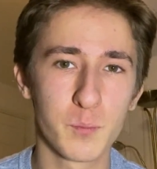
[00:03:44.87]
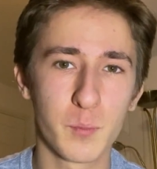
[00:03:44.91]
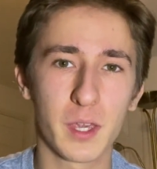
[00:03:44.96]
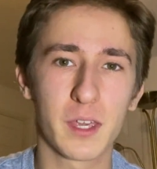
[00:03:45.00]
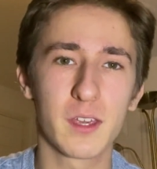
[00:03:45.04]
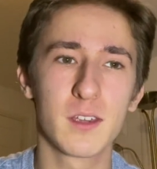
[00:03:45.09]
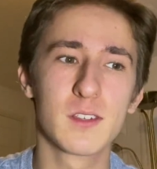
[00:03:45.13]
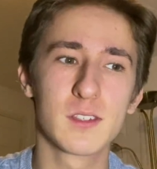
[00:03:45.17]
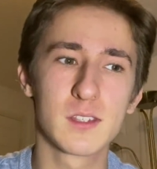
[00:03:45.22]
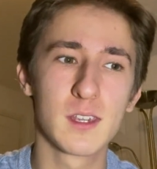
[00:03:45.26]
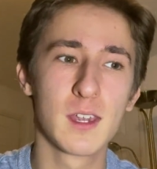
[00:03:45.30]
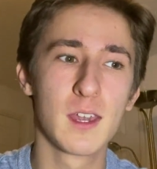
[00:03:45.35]

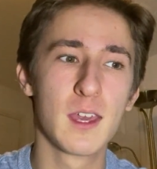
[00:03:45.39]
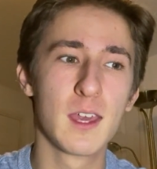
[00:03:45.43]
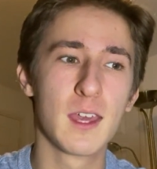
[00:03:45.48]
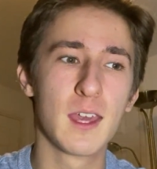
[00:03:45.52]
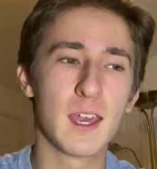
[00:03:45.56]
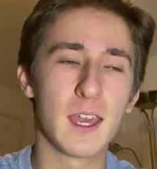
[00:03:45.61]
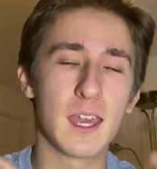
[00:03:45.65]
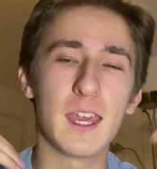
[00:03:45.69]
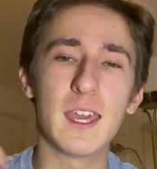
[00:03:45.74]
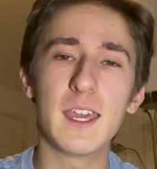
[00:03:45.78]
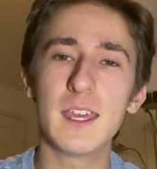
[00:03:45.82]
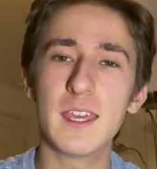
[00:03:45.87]
because
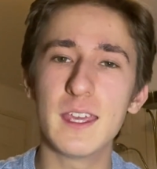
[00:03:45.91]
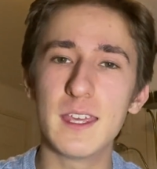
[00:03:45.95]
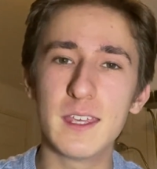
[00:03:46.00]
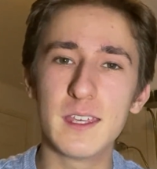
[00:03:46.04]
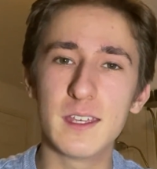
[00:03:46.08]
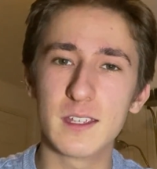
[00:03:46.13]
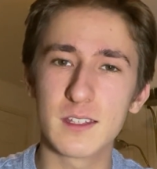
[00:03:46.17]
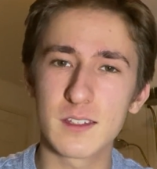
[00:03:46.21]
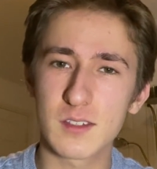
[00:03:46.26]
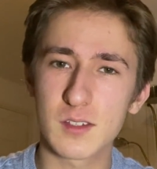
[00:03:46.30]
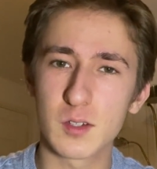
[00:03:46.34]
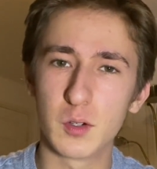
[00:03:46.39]

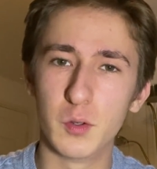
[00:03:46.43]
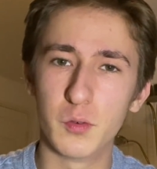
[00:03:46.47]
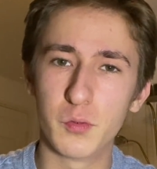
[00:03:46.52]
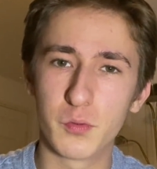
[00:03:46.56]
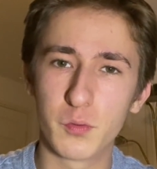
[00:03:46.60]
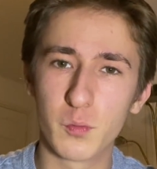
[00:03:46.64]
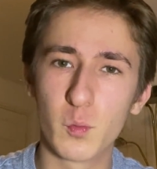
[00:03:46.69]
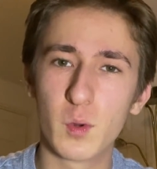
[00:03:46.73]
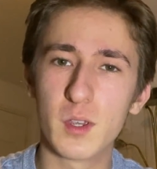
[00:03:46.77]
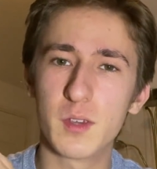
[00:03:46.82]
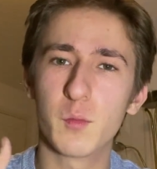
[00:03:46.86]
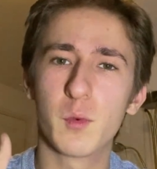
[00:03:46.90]
he sort
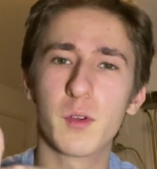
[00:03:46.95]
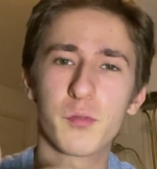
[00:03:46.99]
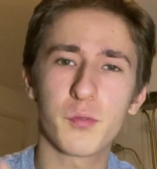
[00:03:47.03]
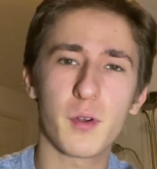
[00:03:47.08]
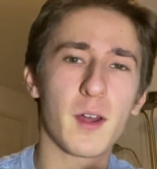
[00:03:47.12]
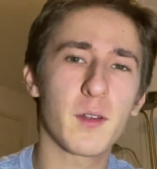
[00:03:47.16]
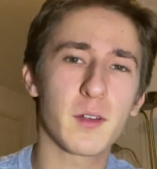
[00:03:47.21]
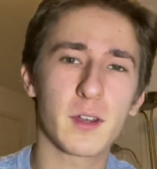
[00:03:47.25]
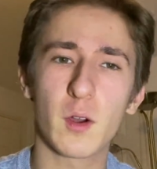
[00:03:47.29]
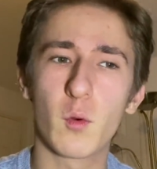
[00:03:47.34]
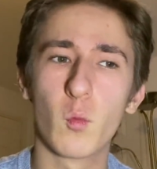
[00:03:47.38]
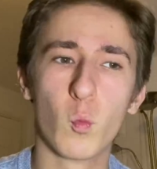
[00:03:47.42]
of, we
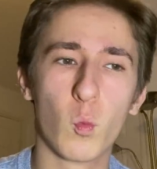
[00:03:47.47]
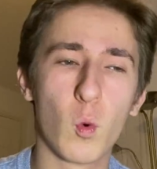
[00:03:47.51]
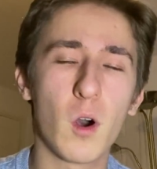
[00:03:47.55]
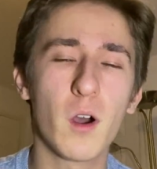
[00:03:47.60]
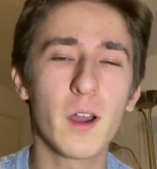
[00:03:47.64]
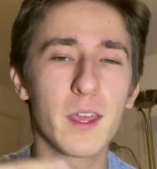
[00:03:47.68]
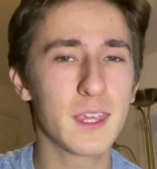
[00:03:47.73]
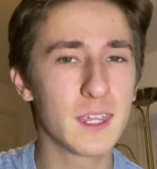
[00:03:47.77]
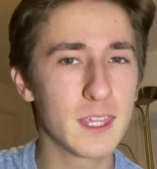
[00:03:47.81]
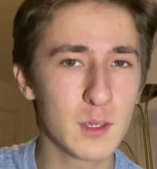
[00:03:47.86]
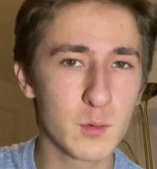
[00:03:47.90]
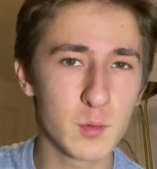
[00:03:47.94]
found out
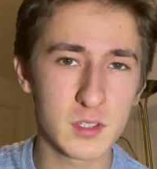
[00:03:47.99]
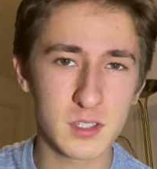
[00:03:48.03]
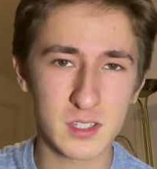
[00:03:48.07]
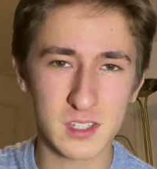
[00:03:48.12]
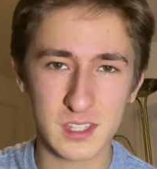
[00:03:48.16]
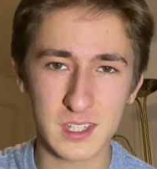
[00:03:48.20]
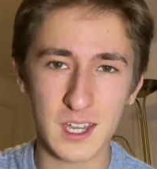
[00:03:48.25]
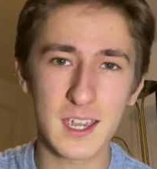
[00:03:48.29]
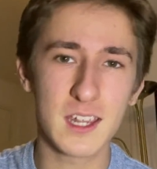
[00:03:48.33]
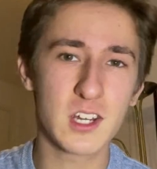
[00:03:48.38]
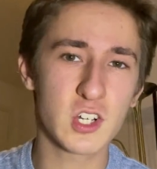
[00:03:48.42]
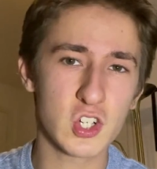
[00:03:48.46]
why he was
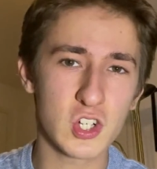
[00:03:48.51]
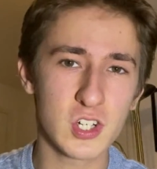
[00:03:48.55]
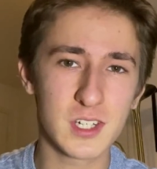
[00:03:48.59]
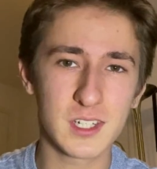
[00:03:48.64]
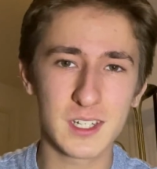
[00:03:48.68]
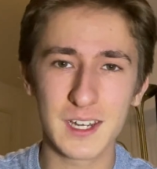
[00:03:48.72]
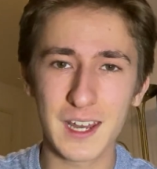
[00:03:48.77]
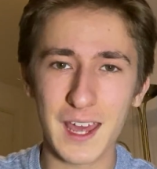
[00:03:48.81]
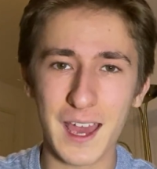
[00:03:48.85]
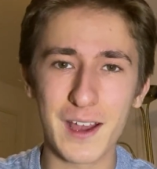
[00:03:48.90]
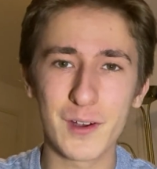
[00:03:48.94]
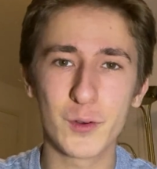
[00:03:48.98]
stationed
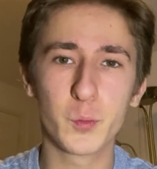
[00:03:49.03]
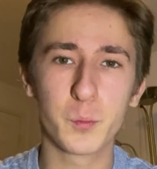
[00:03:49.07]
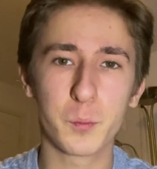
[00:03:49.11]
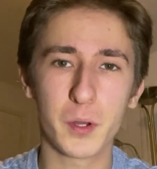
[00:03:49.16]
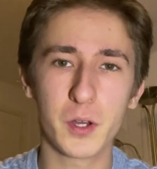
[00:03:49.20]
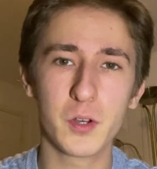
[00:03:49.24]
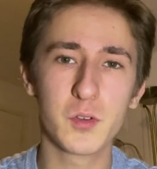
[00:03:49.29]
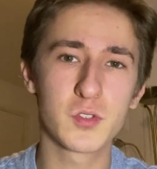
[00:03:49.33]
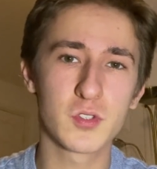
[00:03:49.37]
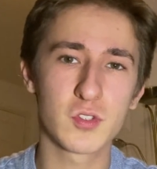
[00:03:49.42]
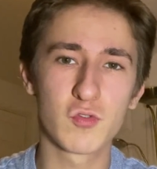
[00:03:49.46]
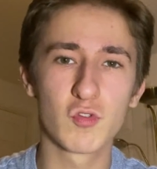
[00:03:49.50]
in
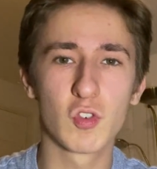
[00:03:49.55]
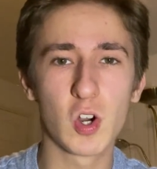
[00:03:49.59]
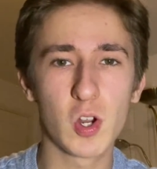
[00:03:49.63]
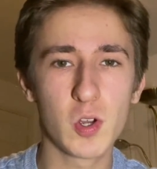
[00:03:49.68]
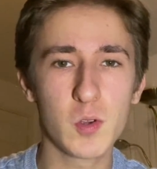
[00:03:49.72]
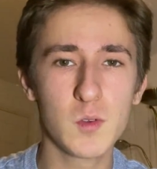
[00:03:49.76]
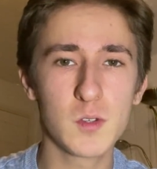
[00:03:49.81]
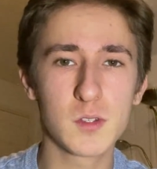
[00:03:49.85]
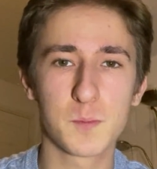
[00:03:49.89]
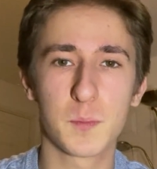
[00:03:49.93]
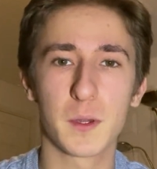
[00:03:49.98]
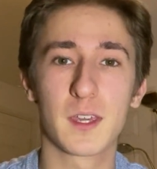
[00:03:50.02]
Outpost
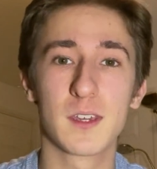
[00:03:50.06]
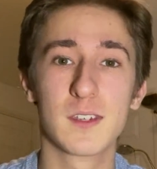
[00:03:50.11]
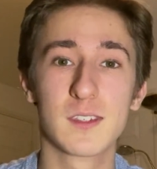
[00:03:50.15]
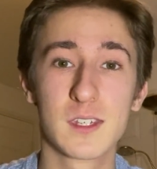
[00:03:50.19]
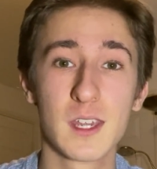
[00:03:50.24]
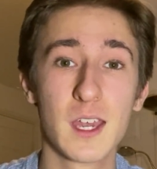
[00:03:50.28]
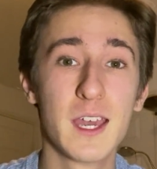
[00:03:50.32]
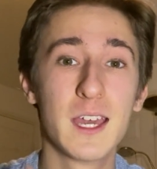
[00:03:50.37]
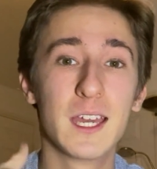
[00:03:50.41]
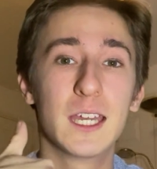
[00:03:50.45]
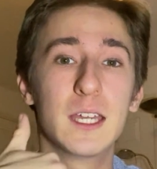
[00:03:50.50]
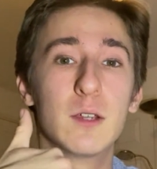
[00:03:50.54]
Rose, because
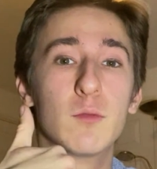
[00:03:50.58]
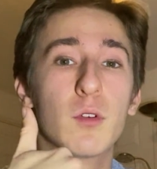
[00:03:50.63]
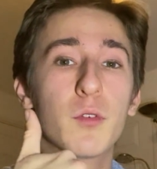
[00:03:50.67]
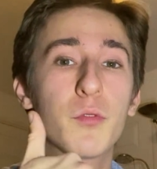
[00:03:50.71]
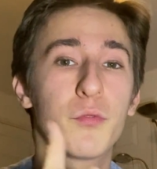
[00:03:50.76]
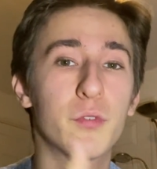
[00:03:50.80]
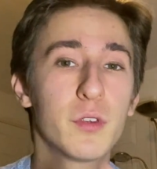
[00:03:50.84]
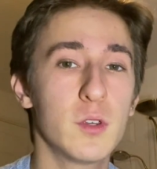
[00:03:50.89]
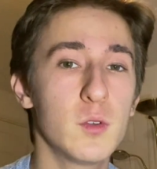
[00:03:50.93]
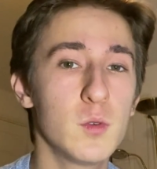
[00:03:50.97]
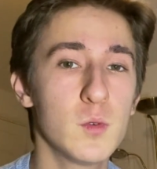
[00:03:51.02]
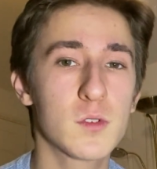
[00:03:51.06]
he
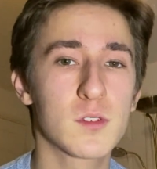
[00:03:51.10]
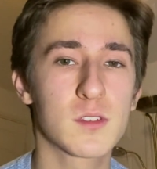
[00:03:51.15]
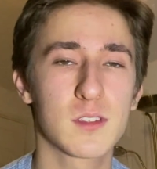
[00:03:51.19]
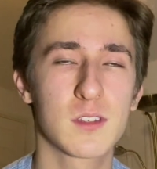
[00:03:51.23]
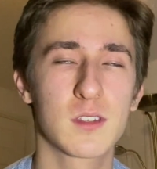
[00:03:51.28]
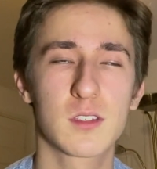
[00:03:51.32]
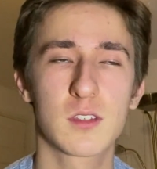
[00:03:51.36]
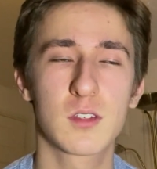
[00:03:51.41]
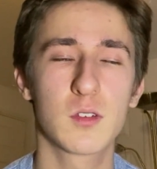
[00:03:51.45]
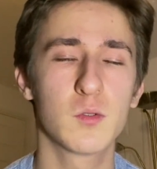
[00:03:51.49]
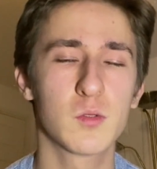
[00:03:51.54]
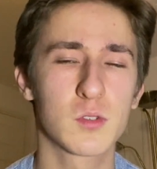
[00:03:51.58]

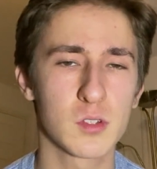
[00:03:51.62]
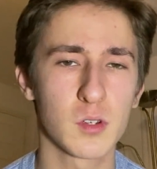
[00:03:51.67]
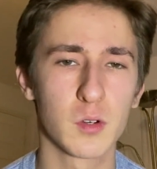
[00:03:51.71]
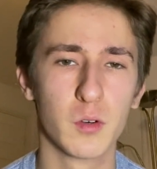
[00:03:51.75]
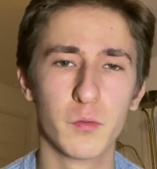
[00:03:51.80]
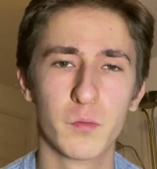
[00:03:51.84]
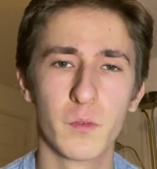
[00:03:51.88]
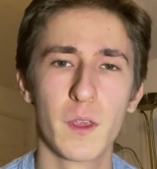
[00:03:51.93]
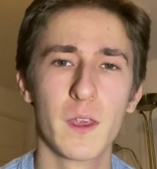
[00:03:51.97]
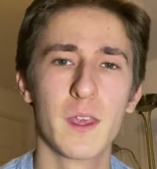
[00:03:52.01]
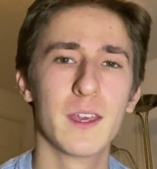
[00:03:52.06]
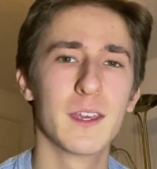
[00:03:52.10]
refused to
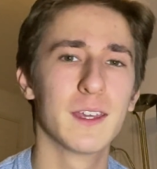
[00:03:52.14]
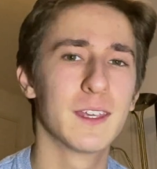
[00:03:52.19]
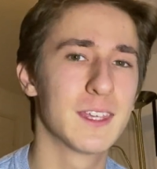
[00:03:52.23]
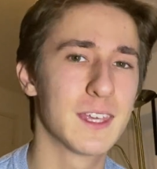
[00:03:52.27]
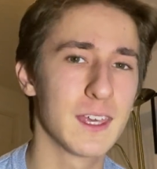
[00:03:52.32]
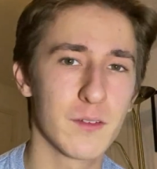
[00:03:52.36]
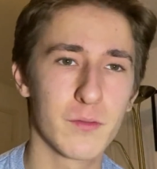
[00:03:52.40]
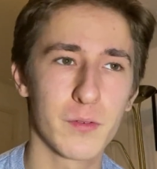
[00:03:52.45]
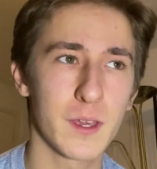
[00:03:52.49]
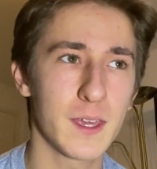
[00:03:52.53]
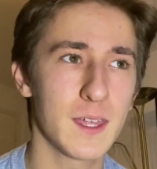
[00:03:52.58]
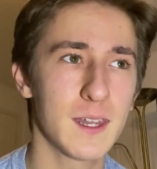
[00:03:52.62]
sort of
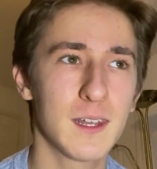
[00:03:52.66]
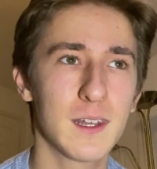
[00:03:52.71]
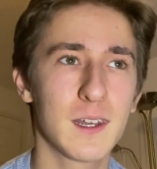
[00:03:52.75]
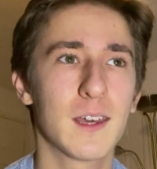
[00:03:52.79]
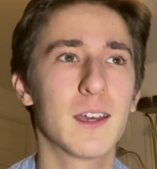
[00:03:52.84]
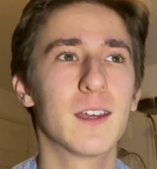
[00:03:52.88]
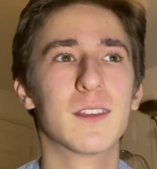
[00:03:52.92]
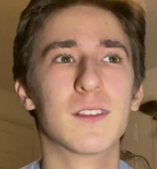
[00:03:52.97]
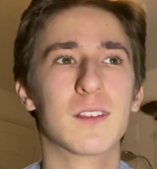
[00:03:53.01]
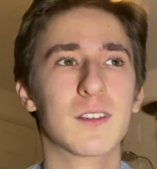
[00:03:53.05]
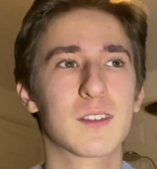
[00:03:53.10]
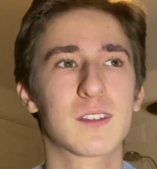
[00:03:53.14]
give in
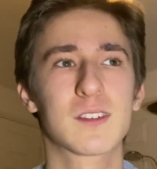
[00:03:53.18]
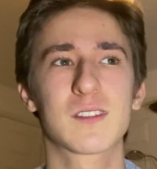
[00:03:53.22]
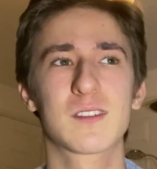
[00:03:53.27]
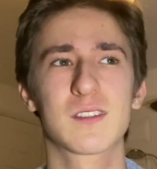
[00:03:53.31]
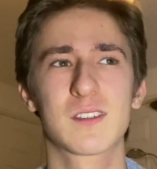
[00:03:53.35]
and